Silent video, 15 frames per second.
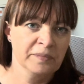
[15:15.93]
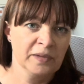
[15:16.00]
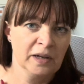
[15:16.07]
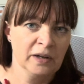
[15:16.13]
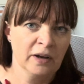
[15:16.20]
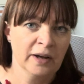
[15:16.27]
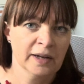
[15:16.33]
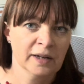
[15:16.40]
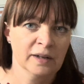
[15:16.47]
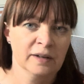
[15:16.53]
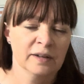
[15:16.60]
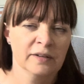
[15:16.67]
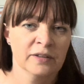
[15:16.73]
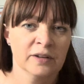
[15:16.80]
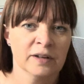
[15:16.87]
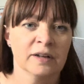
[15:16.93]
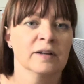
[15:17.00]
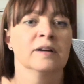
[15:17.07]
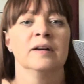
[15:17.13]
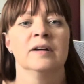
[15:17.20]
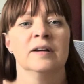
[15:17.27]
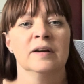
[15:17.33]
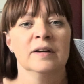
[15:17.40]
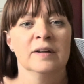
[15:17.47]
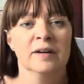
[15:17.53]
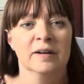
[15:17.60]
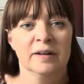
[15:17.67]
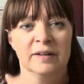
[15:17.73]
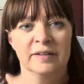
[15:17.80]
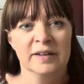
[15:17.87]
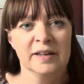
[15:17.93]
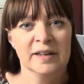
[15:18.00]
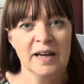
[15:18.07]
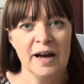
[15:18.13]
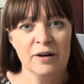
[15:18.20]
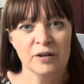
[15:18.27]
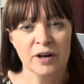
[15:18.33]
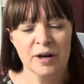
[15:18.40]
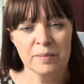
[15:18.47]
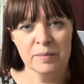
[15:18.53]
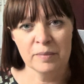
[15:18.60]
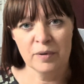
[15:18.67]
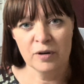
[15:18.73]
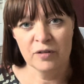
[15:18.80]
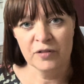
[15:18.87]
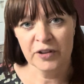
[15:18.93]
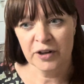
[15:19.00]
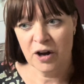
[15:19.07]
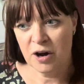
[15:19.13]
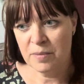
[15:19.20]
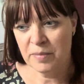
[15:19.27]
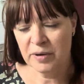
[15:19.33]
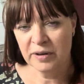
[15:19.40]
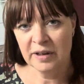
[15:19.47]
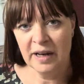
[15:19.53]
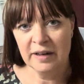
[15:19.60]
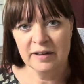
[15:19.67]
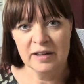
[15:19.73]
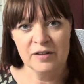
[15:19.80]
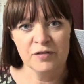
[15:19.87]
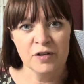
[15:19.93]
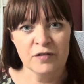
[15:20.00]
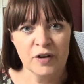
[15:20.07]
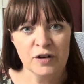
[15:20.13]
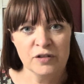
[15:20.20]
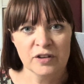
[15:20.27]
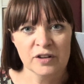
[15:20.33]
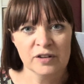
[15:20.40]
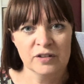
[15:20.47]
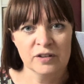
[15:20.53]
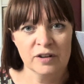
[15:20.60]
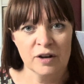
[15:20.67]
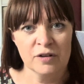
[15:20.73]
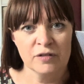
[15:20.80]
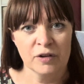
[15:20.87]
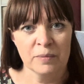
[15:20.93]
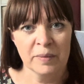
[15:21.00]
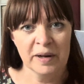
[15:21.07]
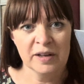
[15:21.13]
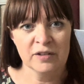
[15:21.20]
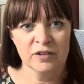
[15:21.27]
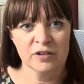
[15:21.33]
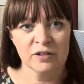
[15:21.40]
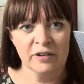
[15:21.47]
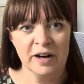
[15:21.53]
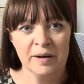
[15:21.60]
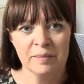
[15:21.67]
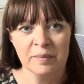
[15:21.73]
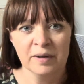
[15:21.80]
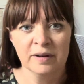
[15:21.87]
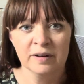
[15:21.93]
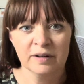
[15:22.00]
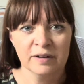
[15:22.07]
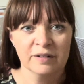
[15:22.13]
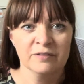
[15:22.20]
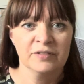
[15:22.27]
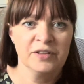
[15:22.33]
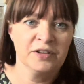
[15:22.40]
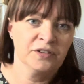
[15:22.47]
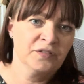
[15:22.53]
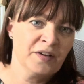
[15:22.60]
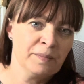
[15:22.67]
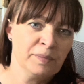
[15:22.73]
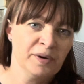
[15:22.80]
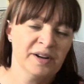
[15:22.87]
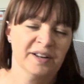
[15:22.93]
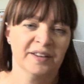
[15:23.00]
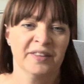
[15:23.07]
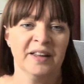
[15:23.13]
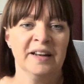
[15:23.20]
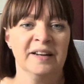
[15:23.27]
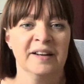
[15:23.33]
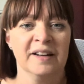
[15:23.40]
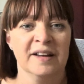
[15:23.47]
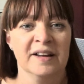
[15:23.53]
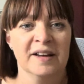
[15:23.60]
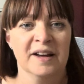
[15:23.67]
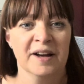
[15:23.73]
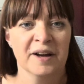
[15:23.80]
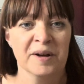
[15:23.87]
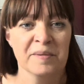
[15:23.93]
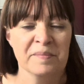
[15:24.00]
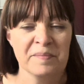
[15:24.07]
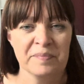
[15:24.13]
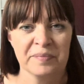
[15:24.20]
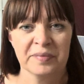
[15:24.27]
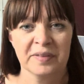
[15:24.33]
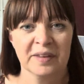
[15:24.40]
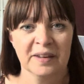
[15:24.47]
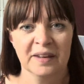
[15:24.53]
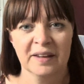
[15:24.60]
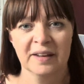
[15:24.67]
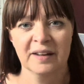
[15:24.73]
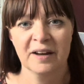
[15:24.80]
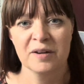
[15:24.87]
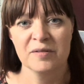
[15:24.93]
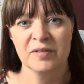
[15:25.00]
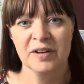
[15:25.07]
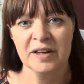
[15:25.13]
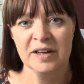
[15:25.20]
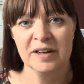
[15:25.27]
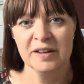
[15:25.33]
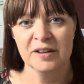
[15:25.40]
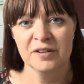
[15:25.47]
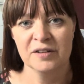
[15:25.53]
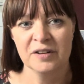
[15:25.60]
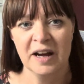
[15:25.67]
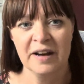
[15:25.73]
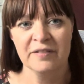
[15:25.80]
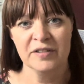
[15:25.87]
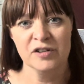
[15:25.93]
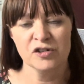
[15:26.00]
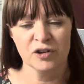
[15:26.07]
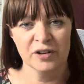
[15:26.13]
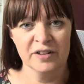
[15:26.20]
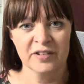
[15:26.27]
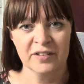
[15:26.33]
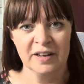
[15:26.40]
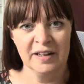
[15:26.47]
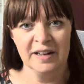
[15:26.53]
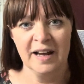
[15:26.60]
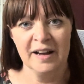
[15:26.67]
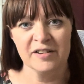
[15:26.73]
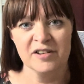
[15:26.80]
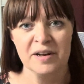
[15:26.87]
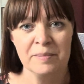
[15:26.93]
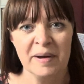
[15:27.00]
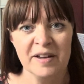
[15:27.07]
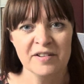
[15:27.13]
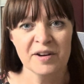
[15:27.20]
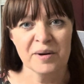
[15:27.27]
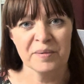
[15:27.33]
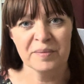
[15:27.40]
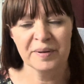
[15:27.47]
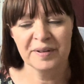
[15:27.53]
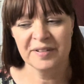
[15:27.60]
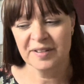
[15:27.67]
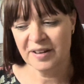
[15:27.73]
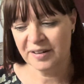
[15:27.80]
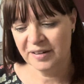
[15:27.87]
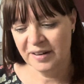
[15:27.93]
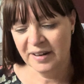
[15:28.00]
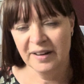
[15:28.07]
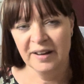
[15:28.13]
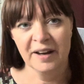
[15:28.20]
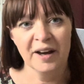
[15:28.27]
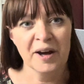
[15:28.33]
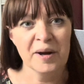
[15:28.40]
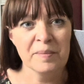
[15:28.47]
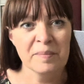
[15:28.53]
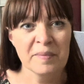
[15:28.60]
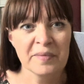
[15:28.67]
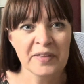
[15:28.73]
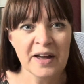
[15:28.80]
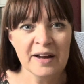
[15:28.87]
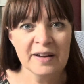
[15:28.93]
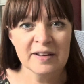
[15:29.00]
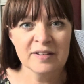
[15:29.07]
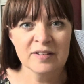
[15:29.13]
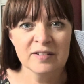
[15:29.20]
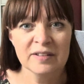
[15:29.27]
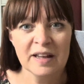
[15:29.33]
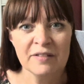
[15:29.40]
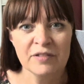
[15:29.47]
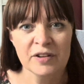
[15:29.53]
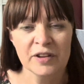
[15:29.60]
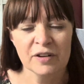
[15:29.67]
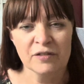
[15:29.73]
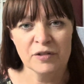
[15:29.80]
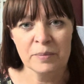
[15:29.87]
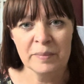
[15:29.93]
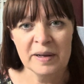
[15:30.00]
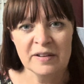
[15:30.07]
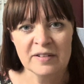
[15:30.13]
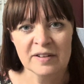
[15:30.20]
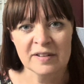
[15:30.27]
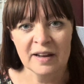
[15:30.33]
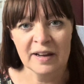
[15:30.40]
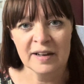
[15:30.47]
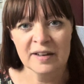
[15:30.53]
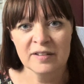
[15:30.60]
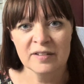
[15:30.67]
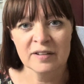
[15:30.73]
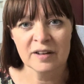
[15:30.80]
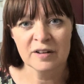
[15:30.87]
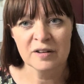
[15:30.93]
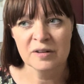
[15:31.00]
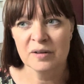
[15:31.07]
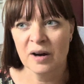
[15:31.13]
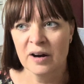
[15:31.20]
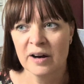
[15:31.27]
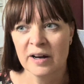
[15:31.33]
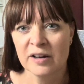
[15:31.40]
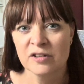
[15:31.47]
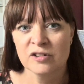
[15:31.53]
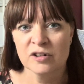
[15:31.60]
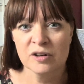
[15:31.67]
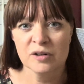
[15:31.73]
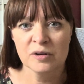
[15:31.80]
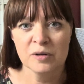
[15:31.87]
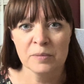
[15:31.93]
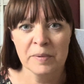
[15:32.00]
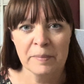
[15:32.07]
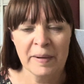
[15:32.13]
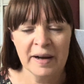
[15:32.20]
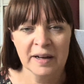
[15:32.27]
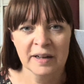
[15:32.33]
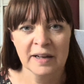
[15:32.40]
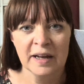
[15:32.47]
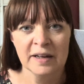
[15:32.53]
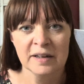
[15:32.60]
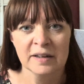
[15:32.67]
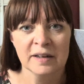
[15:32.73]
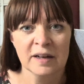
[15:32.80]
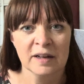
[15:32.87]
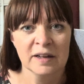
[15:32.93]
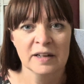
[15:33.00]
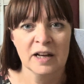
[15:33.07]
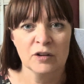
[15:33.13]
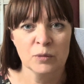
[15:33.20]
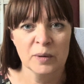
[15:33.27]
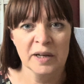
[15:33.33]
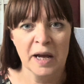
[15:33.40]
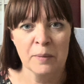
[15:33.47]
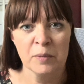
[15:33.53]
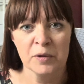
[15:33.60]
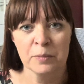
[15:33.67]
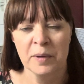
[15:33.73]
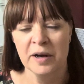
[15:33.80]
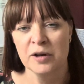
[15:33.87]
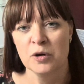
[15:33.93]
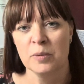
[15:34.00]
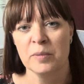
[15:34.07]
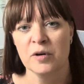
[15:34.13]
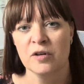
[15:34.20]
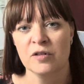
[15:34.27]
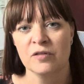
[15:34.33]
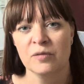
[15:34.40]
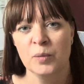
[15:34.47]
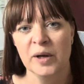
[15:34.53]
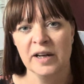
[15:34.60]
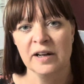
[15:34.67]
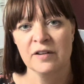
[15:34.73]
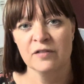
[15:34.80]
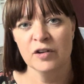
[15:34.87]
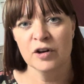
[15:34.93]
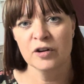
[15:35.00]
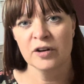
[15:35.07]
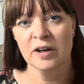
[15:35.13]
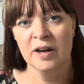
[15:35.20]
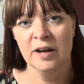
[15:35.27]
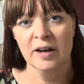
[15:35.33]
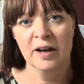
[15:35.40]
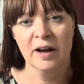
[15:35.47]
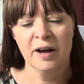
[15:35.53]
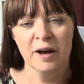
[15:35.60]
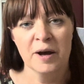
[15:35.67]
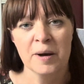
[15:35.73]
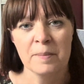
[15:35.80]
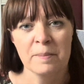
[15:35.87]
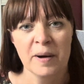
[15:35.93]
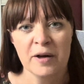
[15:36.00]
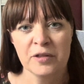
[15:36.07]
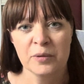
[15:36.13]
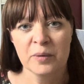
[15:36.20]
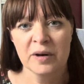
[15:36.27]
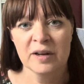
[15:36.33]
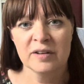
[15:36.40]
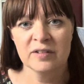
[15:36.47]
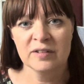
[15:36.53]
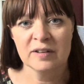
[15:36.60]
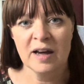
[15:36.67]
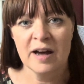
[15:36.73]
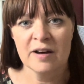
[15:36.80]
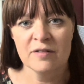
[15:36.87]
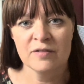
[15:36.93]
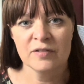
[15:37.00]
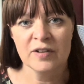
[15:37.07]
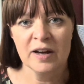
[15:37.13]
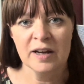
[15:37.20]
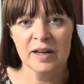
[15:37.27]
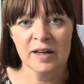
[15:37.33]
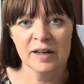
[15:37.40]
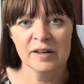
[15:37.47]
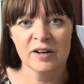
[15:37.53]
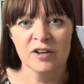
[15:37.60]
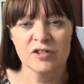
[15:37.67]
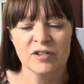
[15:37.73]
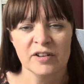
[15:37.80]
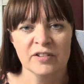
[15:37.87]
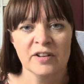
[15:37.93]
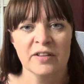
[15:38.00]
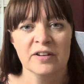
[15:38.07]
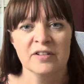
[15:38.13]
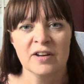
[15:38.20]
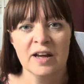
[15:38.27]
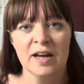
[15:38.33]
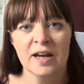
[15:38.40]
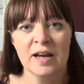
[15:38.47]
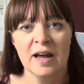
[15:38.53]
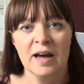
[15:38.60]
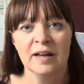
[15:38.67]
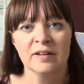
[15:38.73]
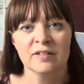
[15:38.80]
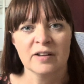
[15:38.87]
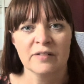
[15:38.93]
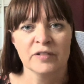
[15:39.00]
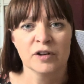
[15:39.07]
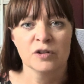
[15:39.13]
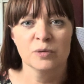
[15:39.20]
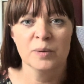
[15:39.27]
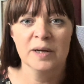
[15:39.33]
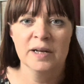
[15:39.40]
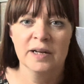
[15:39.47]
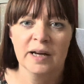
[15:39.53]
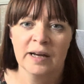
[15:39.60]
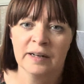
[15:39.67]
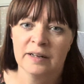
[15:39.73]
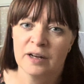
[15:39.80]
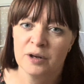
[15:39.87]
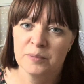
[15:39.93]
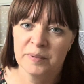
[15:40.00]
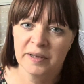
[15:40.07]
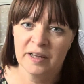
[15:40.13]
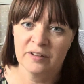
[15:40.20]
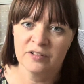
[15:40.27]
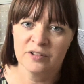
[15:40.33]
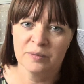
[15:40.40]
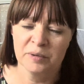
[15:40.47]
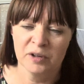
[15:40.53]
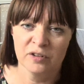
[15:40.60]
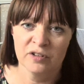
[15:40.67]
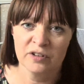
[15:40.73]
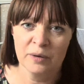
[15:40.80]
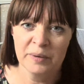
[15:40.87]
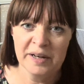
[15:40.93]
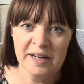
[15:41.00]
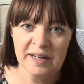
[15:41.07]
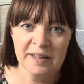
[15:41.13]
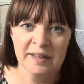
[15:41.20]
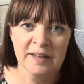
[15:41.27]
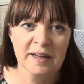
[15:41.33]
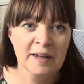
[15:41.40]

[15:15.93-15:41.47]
like the outcome of the garment. And if you voted over on my Instagram for this fabric, then hopefully you have enjoyed seeing it actually made up. So that is everything from me today. So I shall be back again next weekend with my normal weekly vlog. But otherwise, have a nice rest of the day and have a good week, and hope you get some good sewing in,